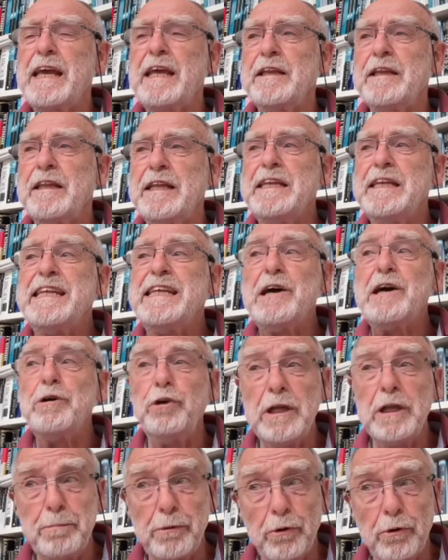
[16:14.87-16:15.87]

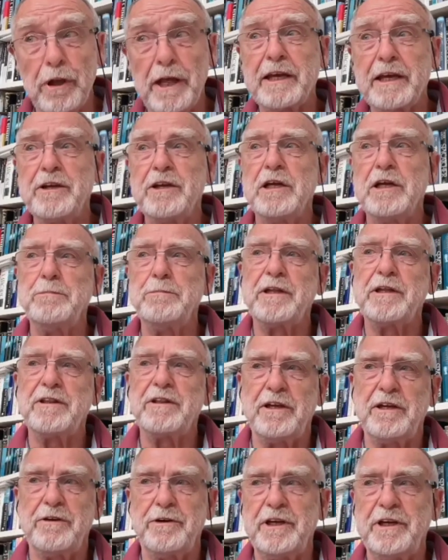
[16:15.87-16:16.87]
neoliberal economic
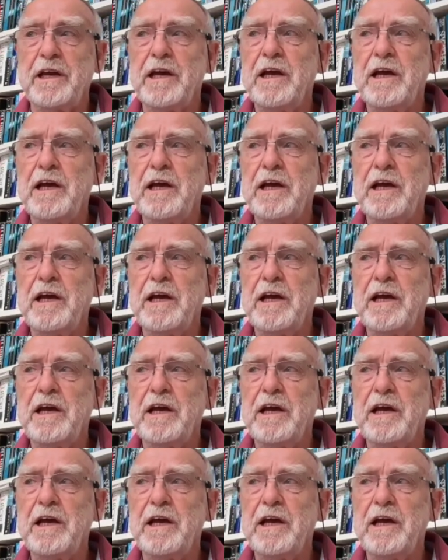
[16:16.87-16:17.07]
theory,